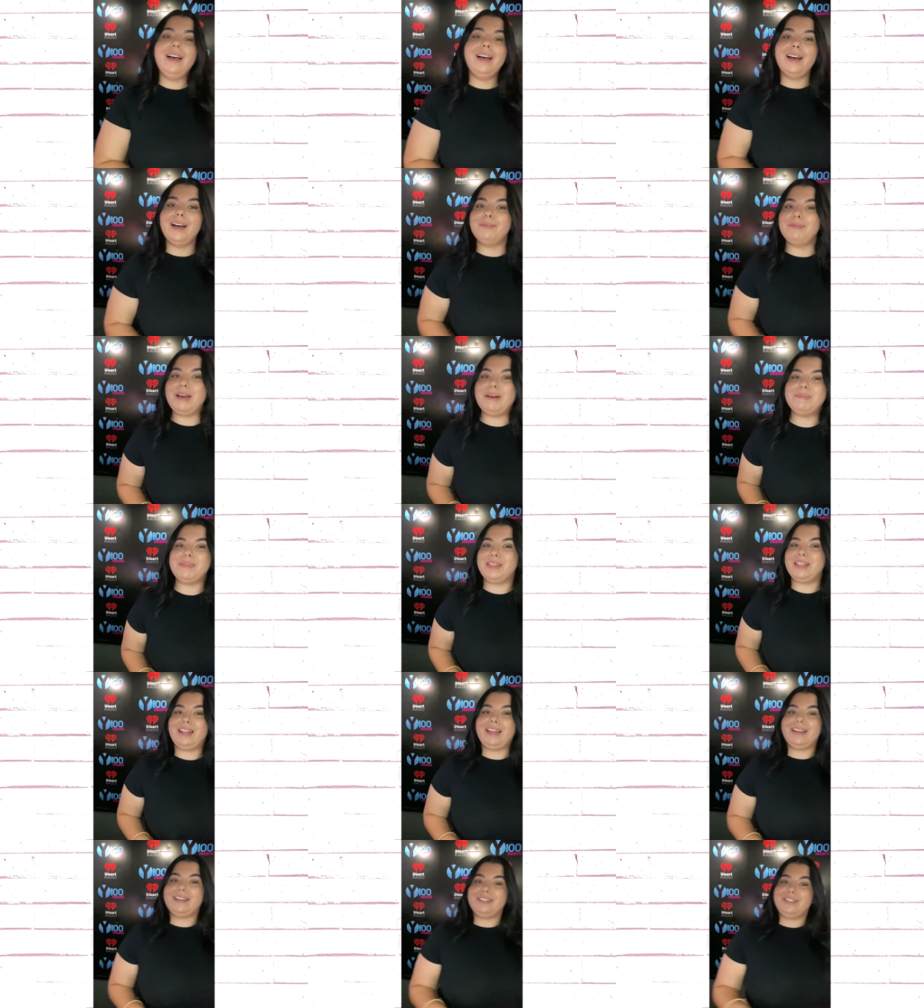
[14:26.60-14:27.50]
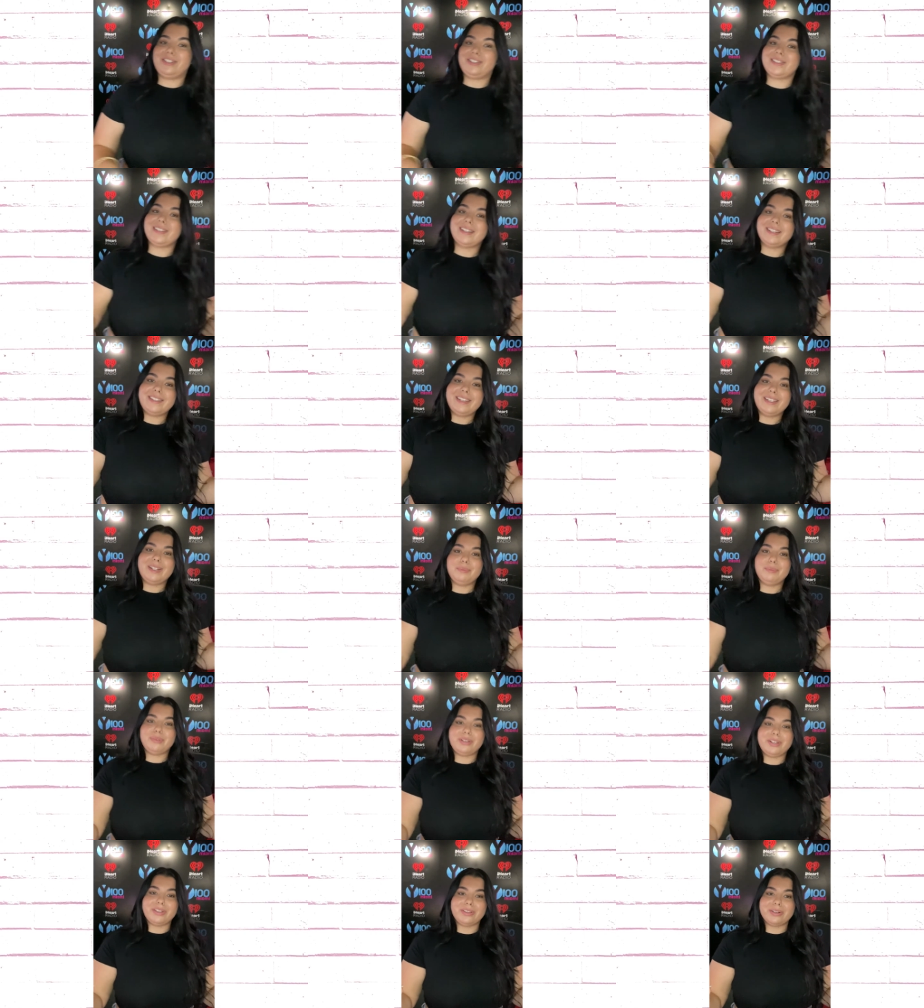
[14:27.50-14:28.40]
I'm happy that I could just like take a
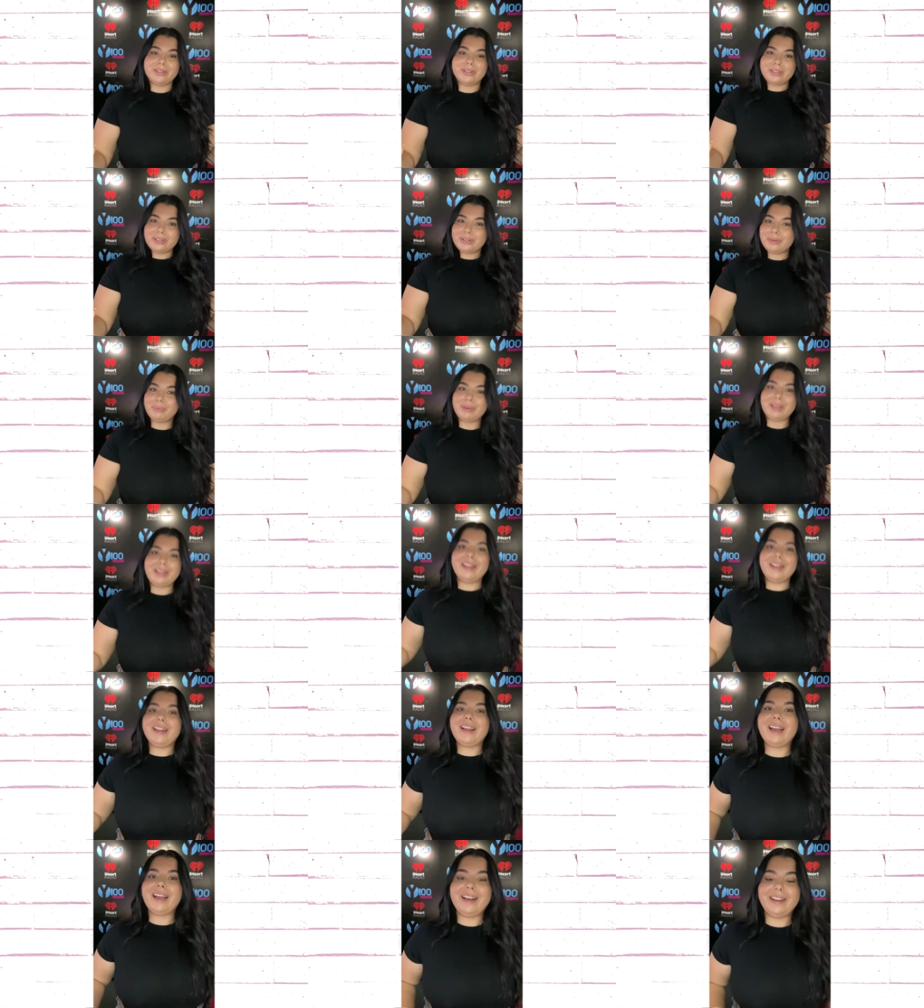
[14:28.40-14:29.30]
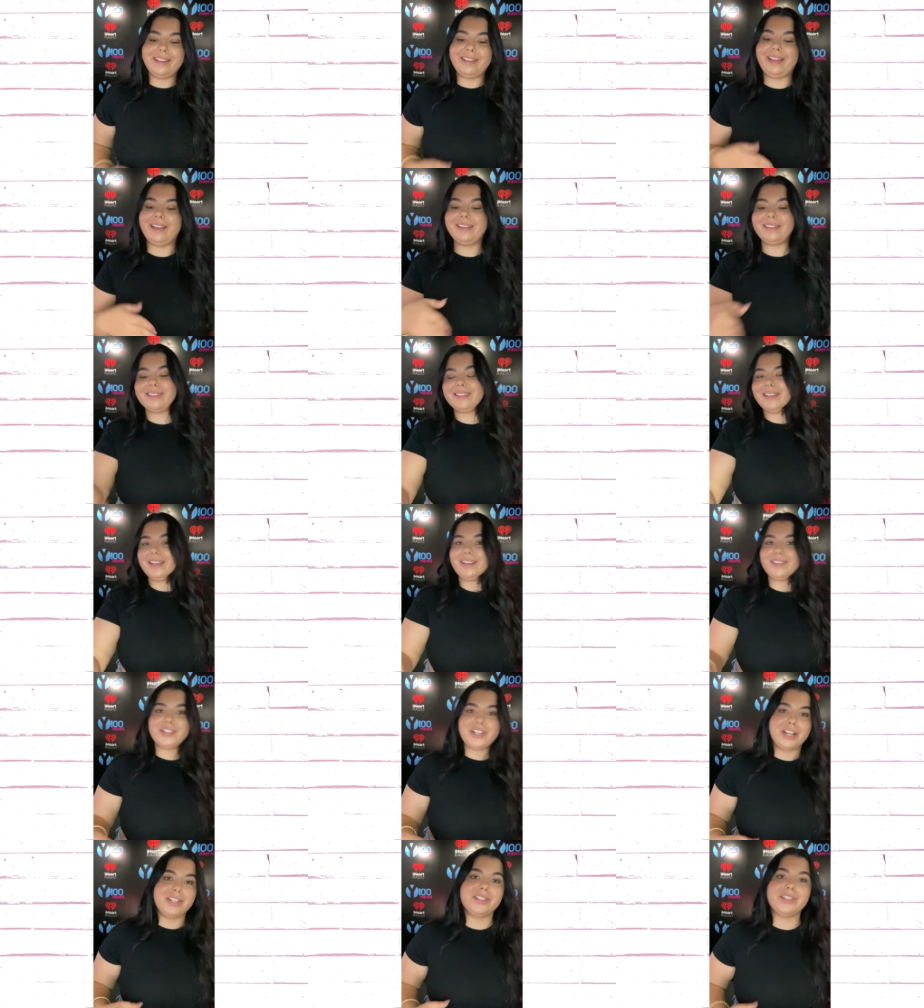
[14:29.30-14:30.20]
breather a little bit and kind of like take a
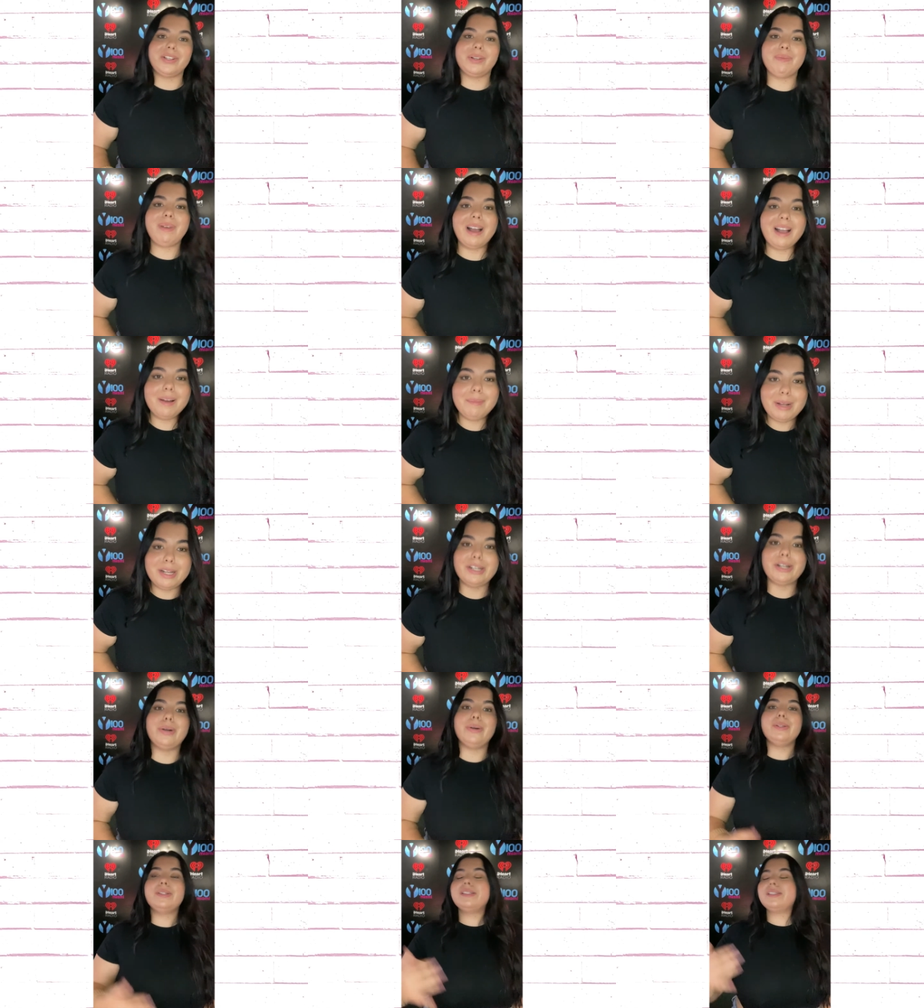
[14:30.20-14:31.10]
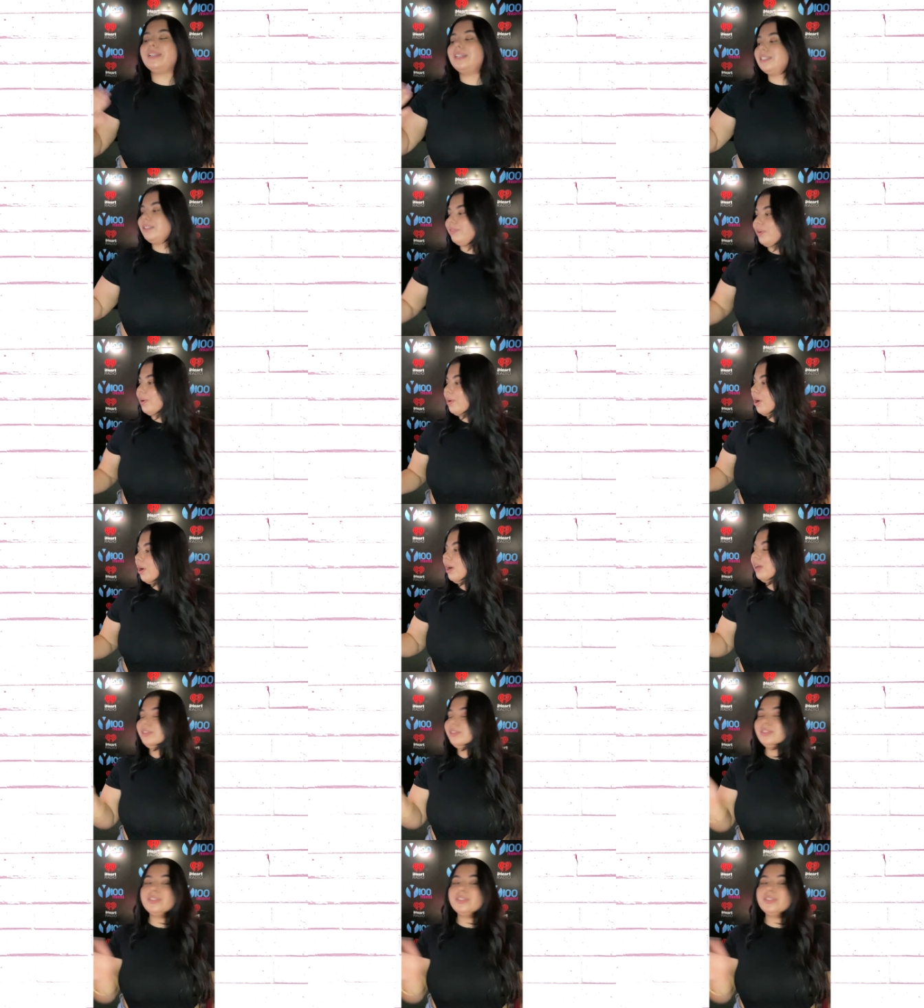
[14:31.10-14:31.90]
chance to look back at my notes. It's a phone call.